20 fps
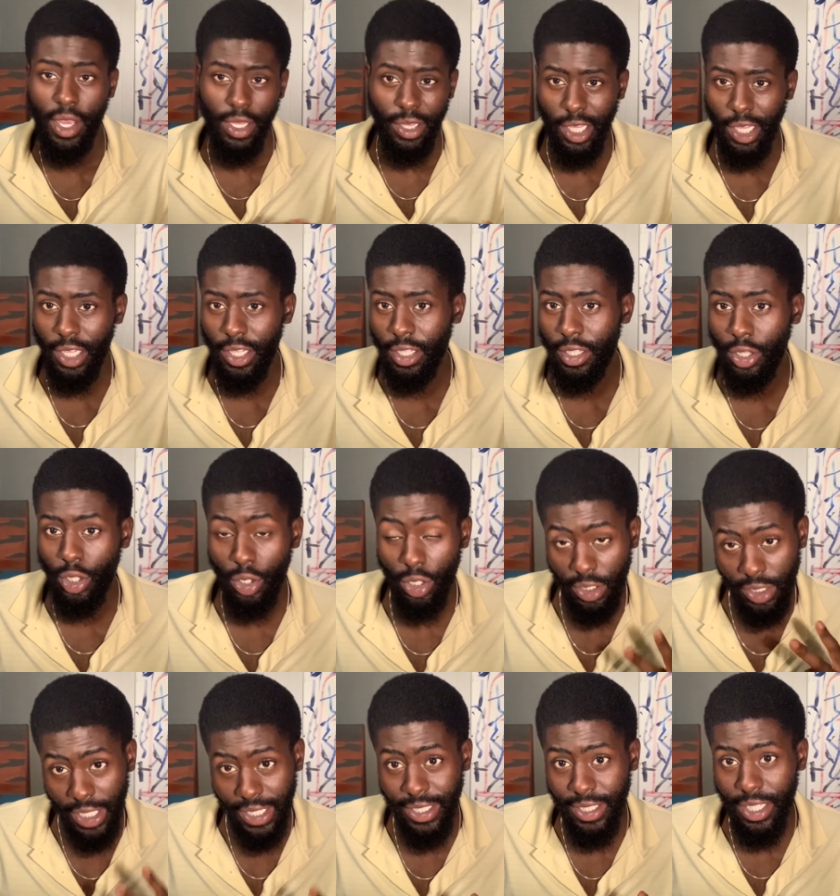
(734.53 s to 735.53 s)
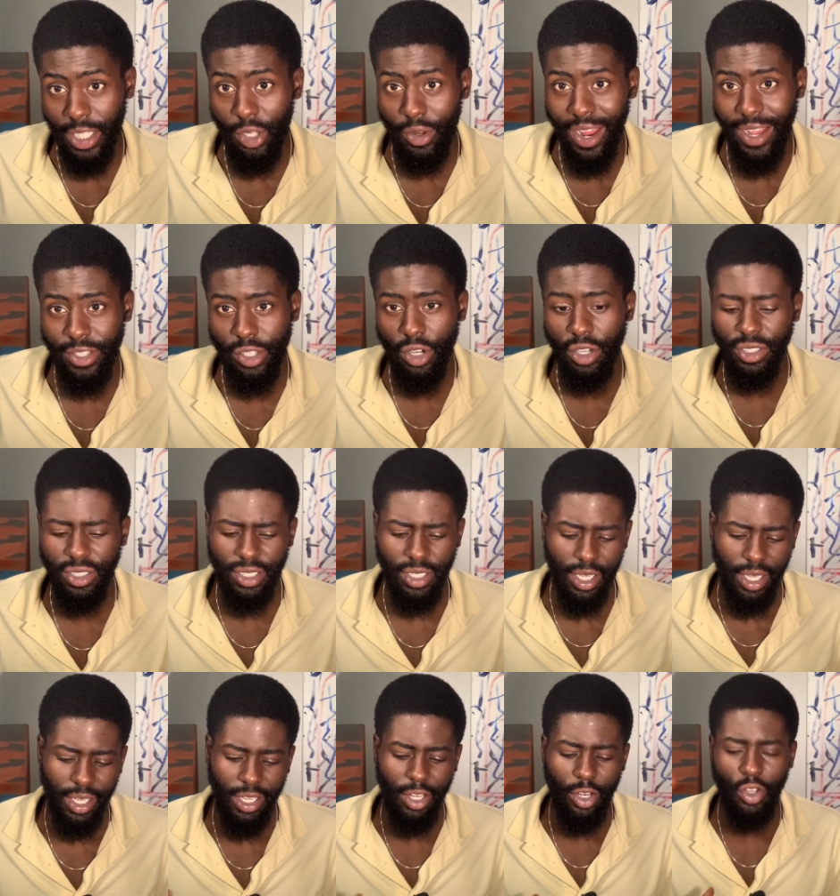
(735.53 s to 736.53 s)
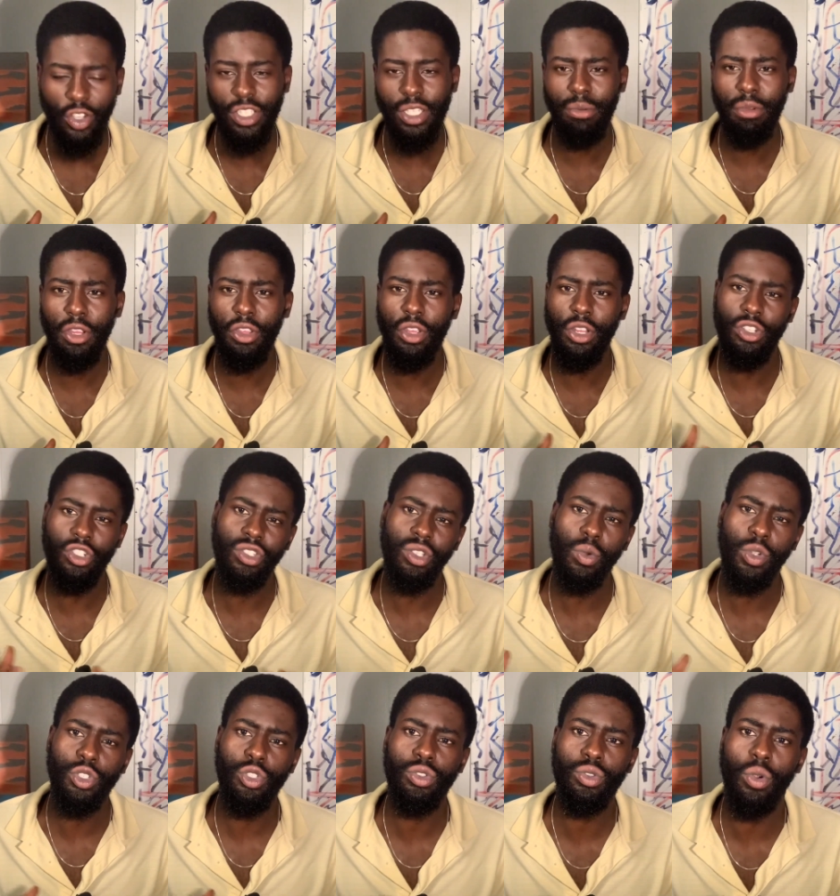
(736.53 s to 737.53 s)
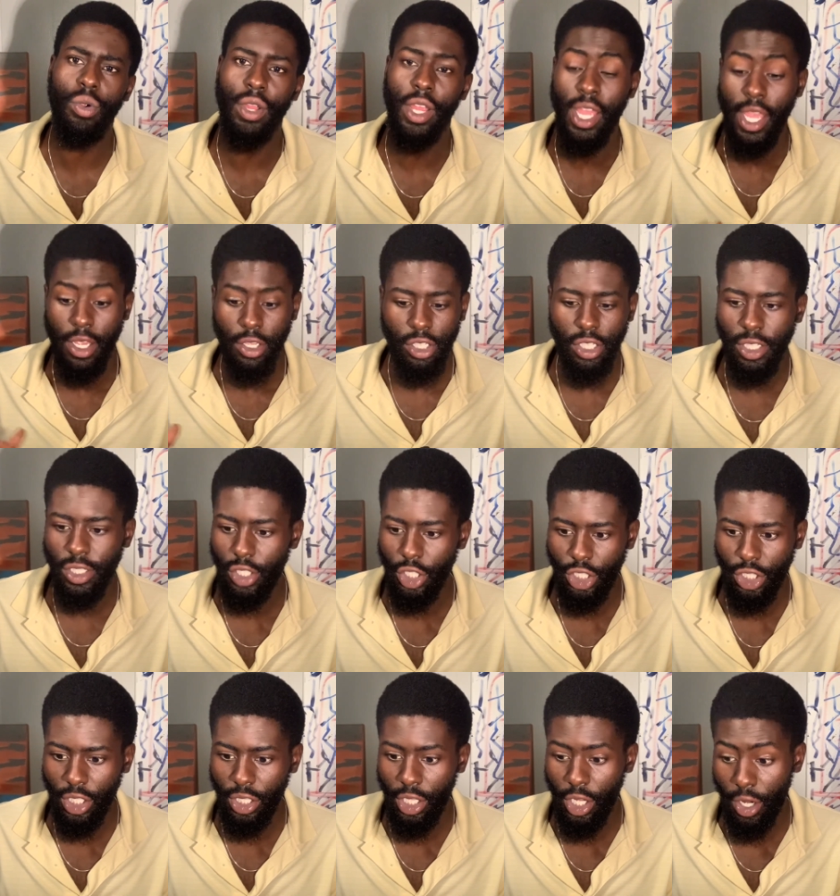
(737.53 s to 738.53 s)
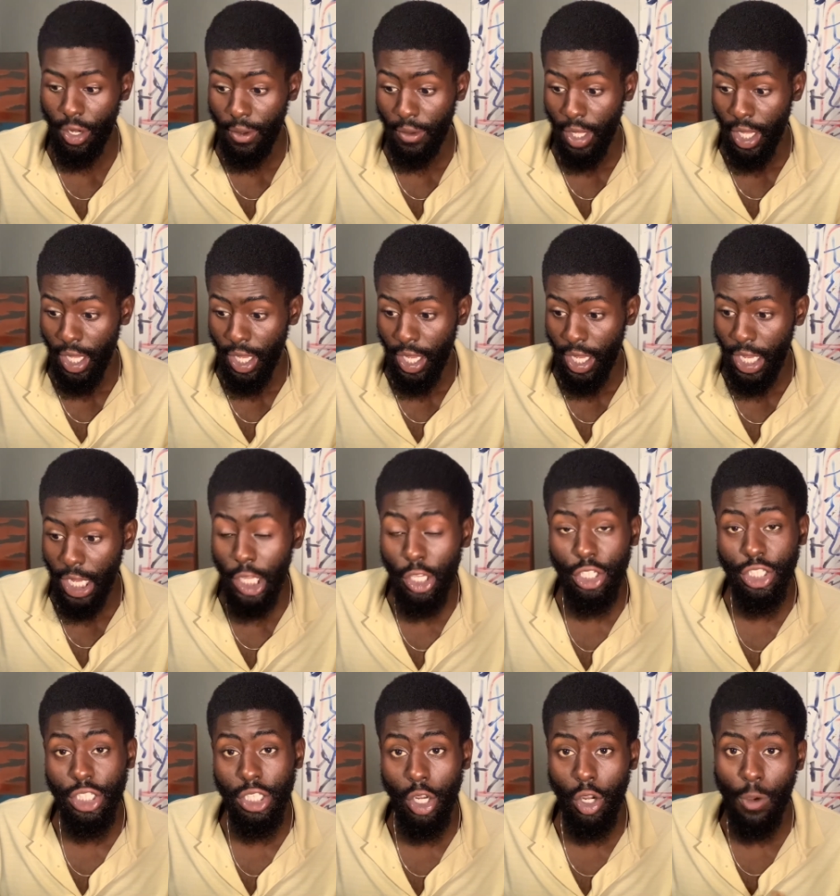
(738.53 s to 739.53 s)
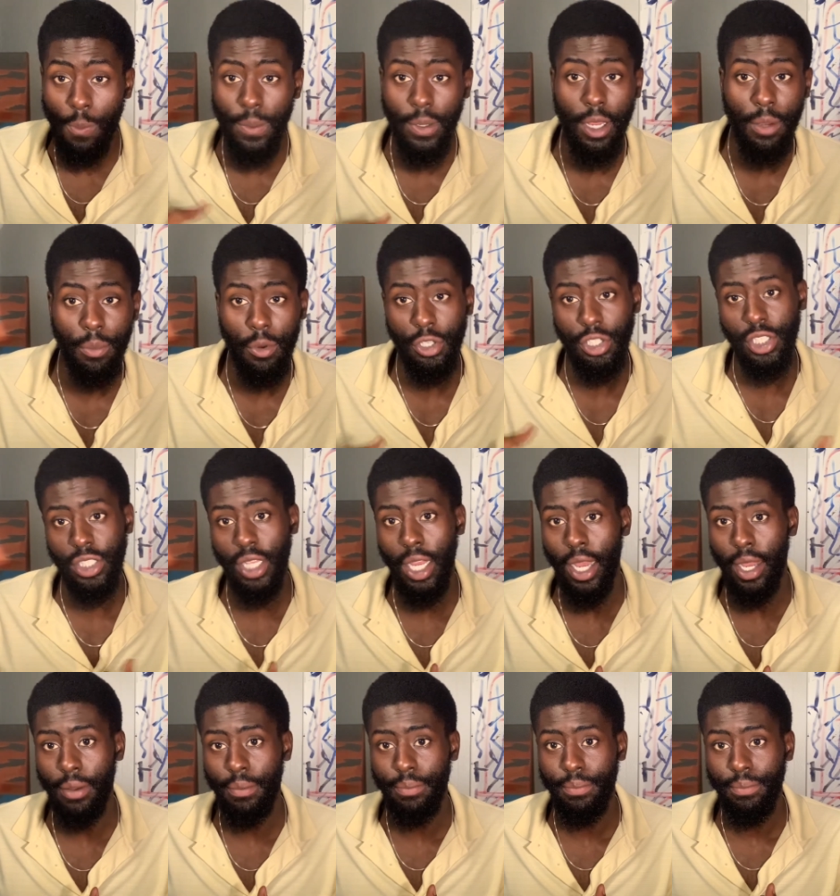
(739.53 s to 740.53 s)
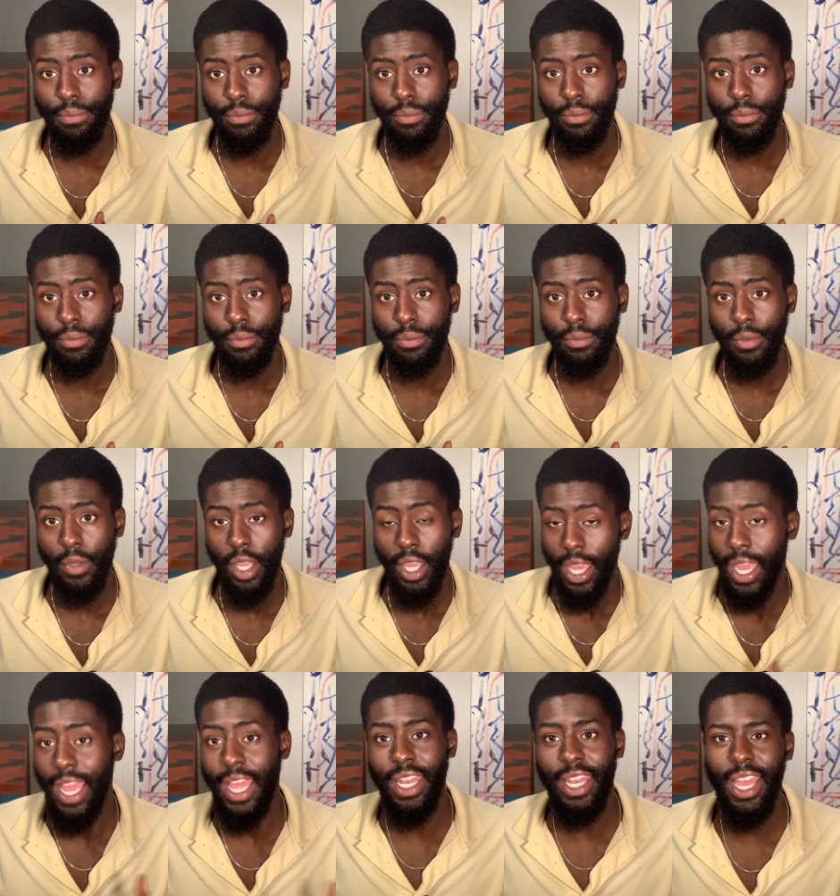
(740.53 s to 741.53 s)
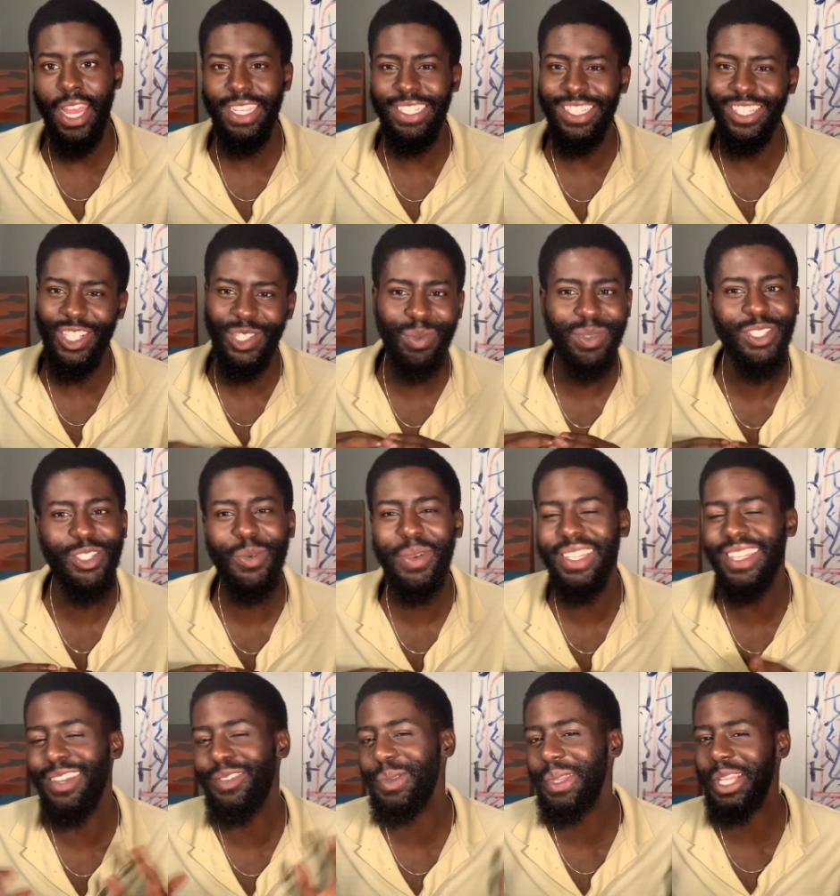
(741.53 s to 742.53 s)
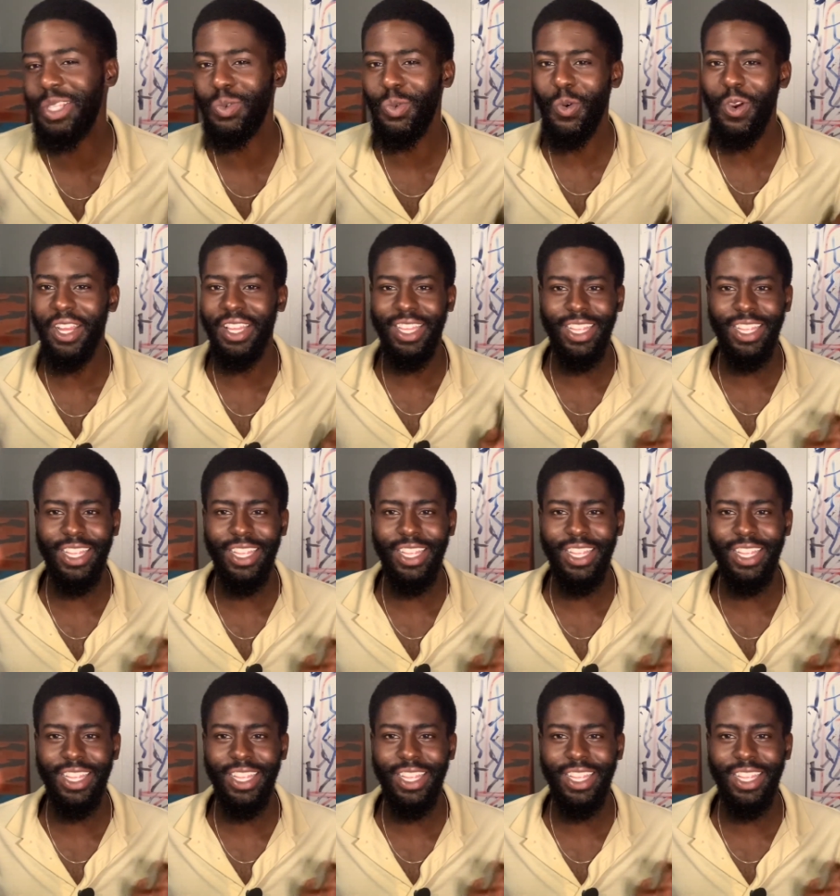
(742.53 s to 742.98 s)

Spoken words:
And then the second thing you ask her is, you seem like you're interested. What's your story? So then she's sitting there, either she's gonna open up or she's not. And like I said, there's been so many times where that's worked.